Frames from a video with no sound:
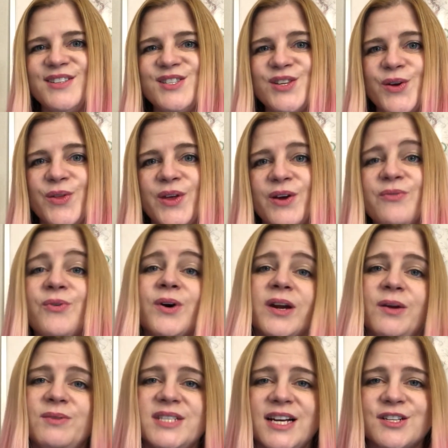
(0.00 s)
and so
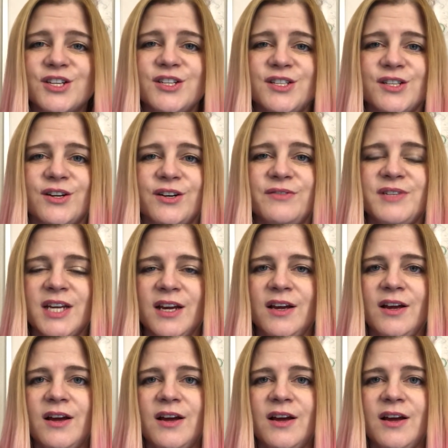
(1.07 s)
therefore it was actually served